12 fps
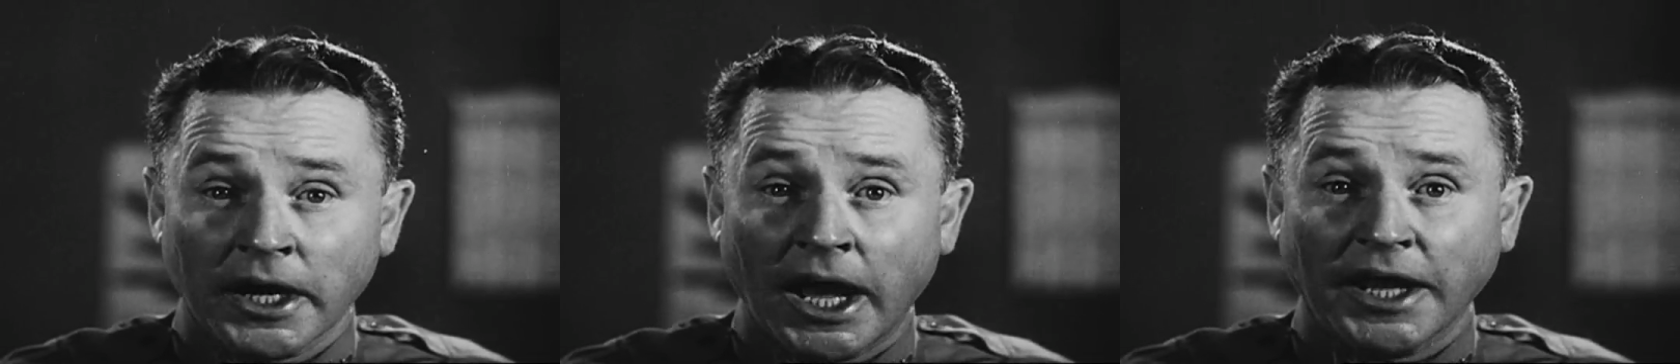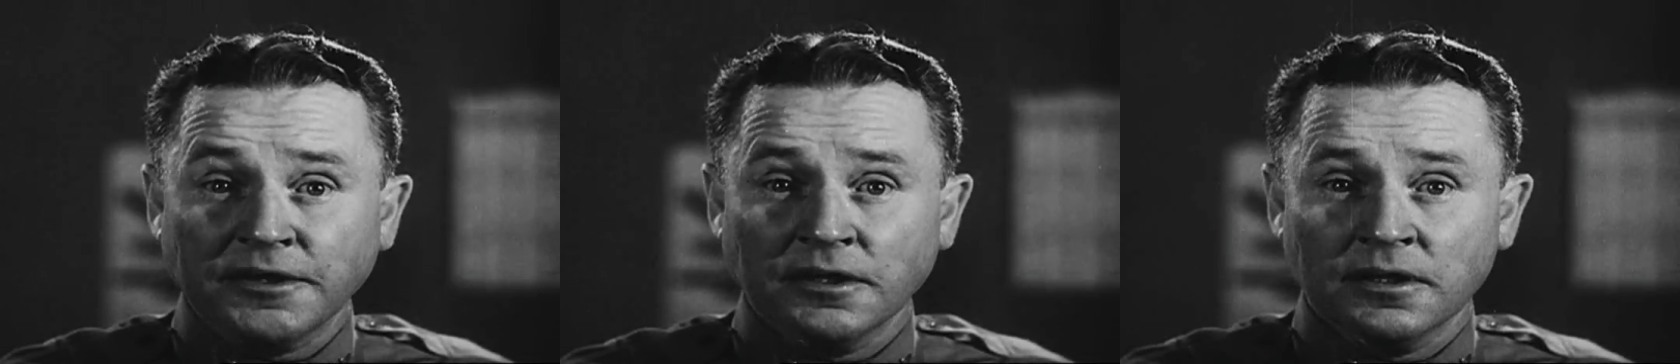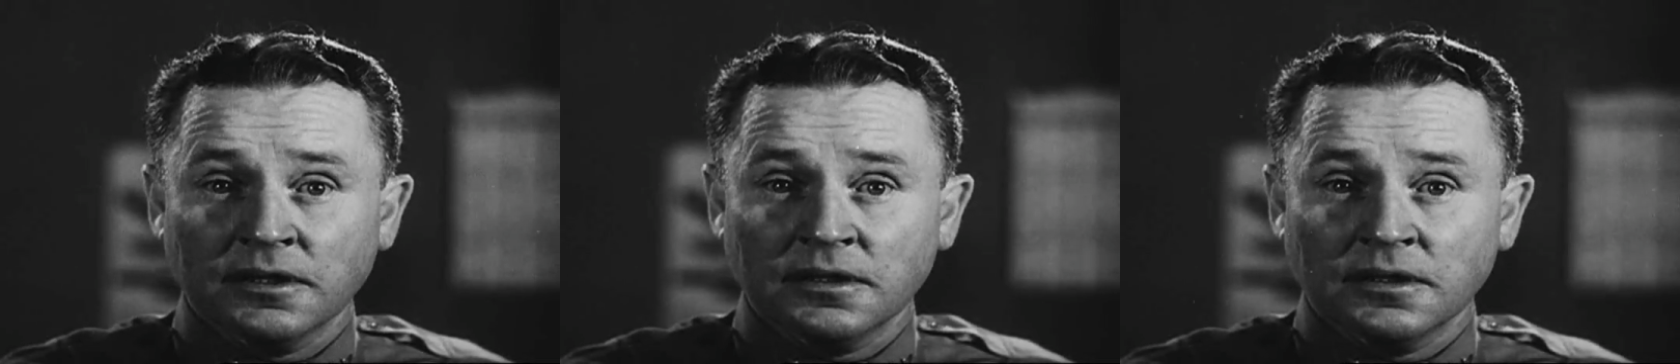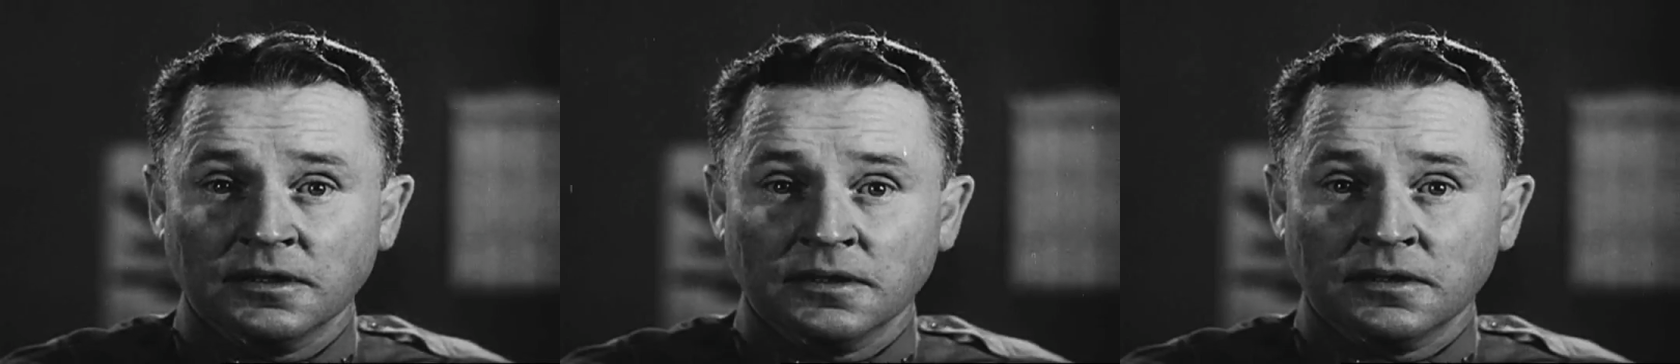not
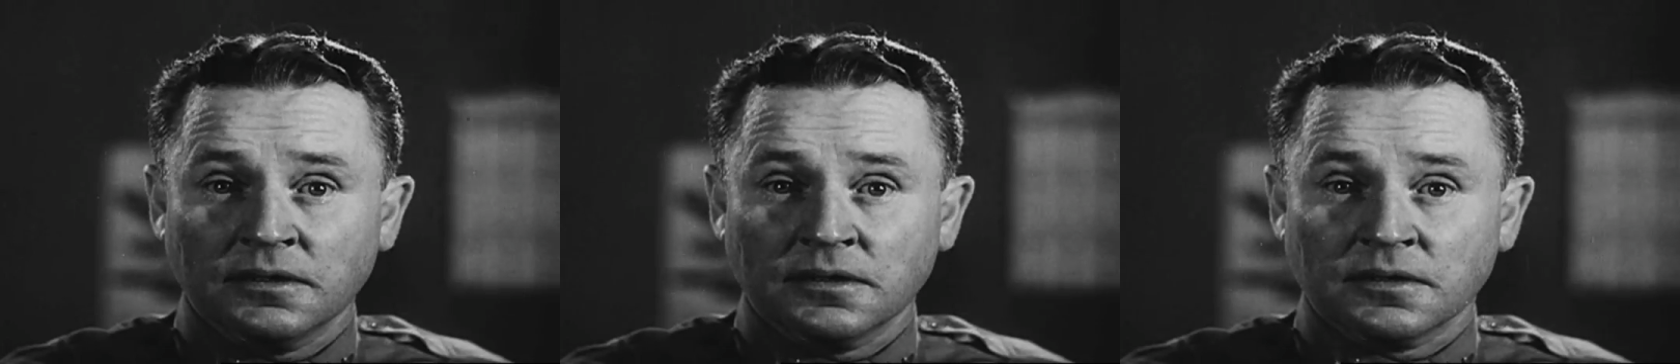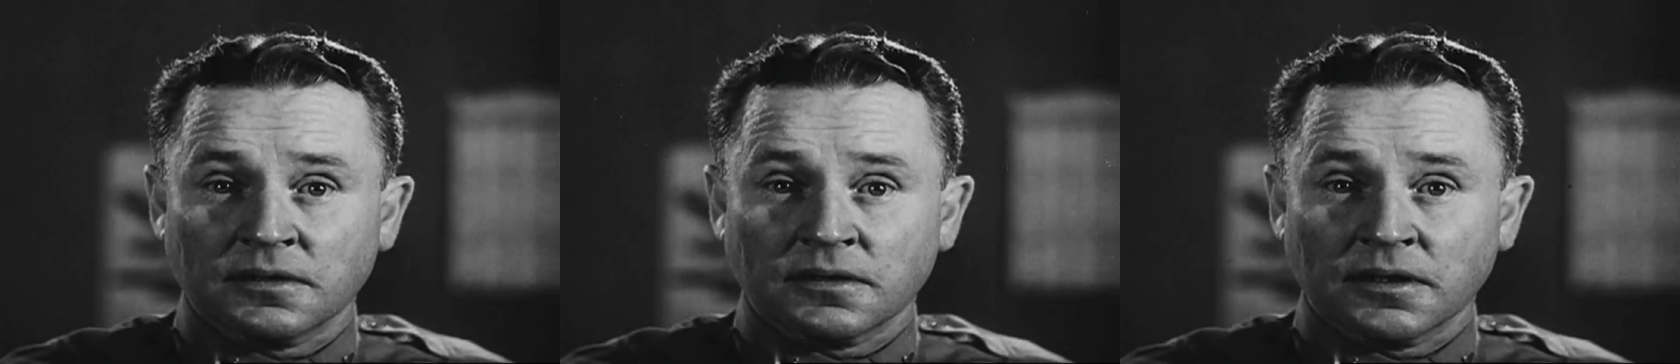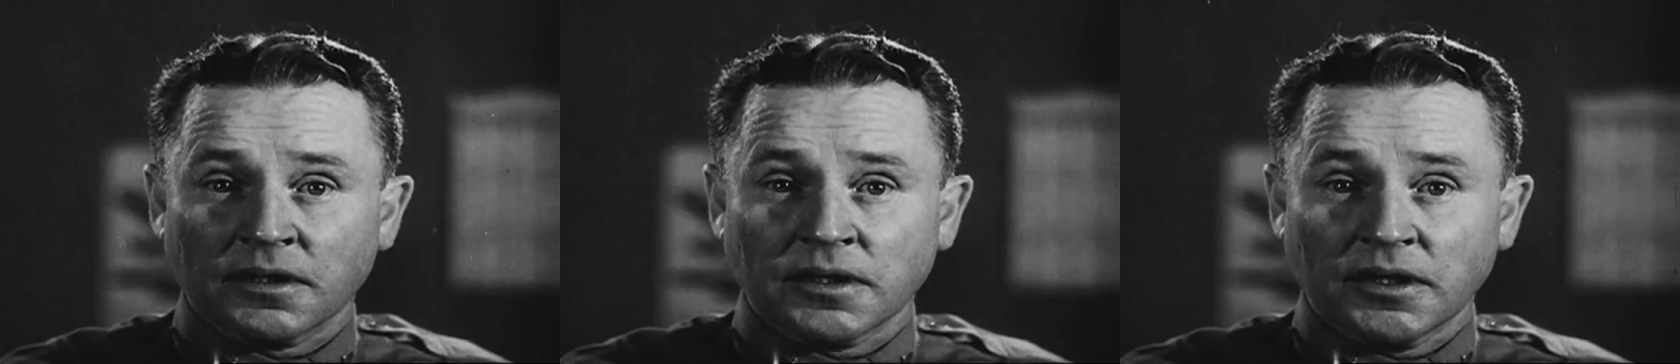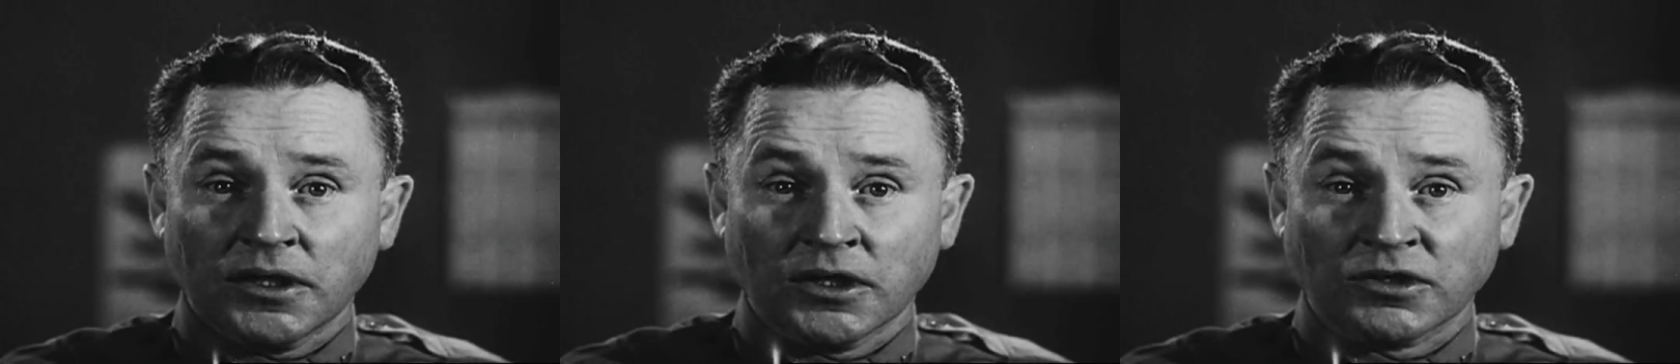
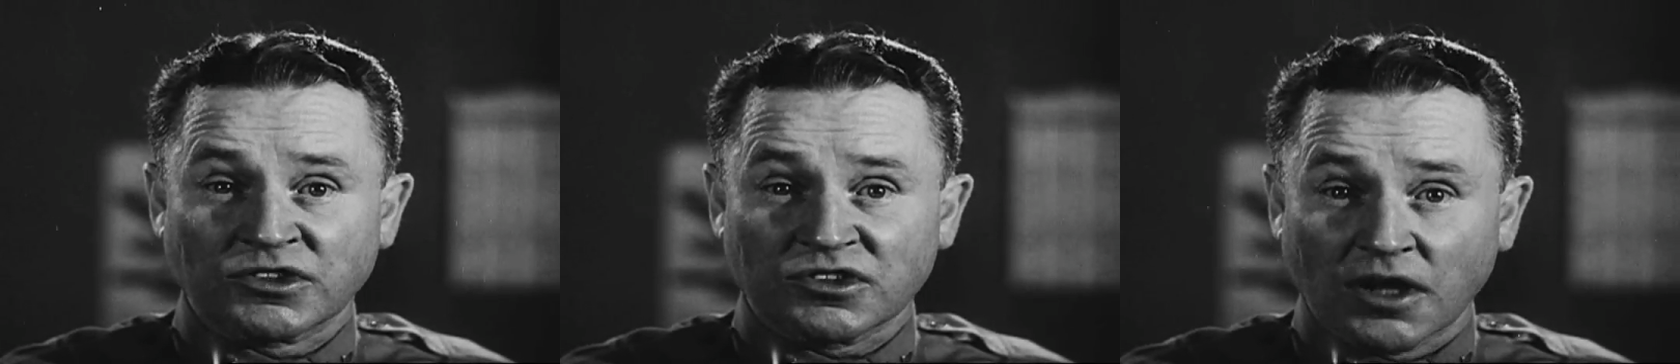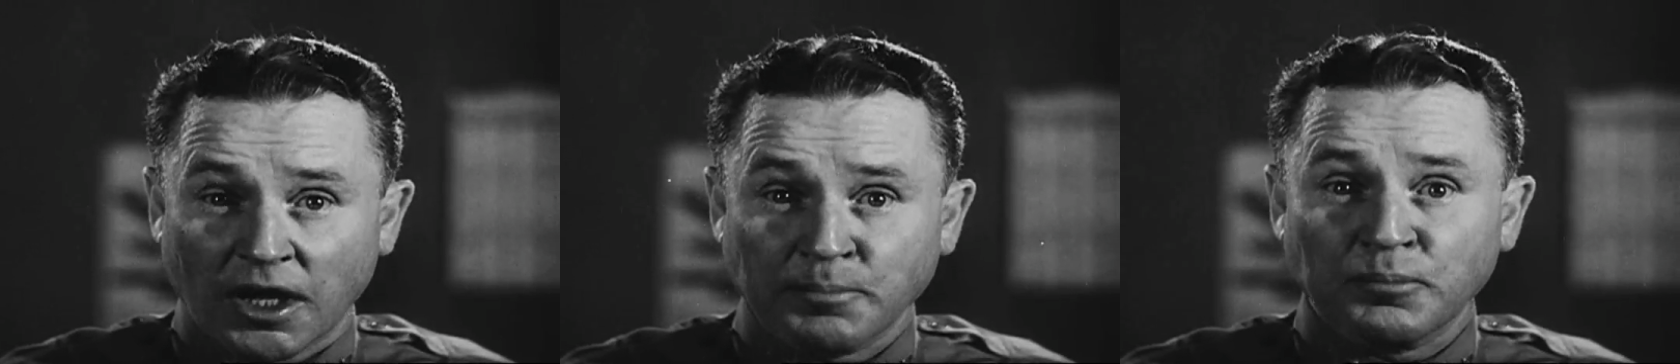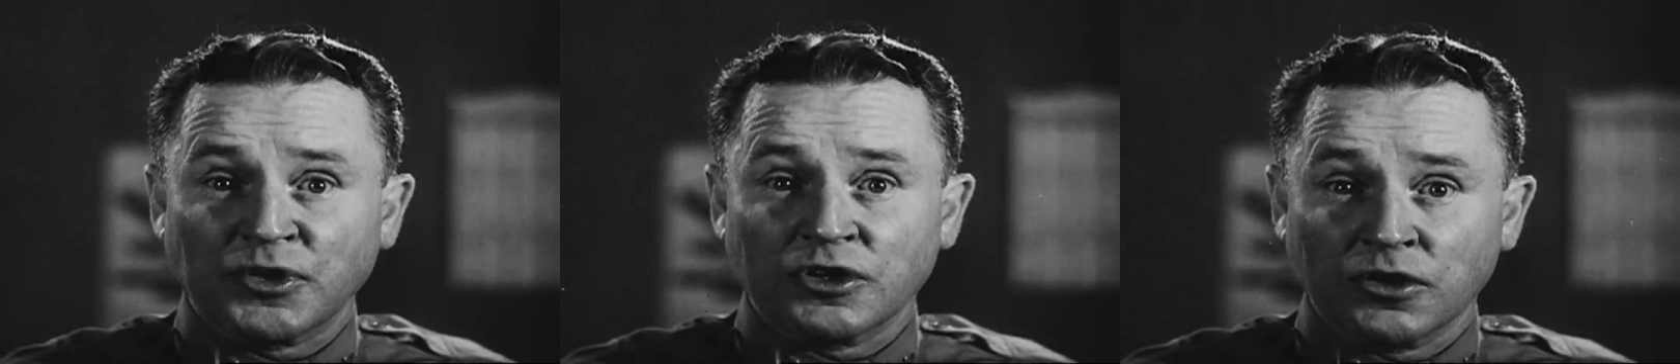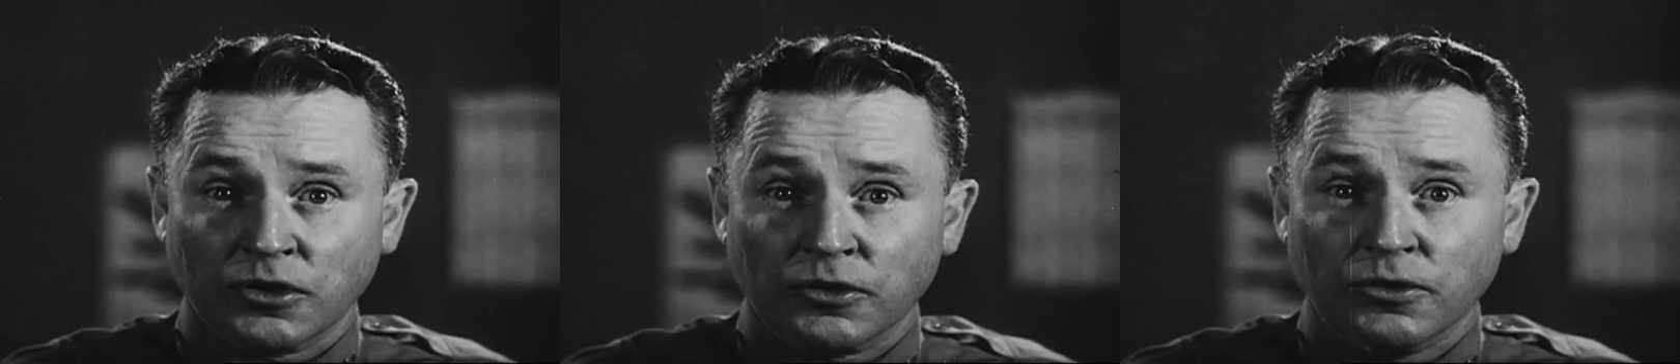is up
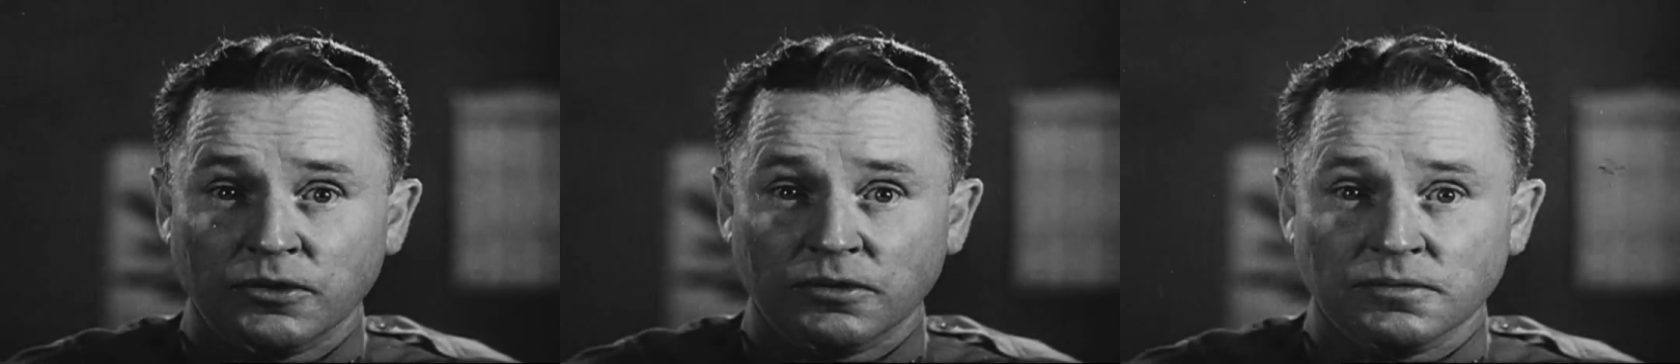to you.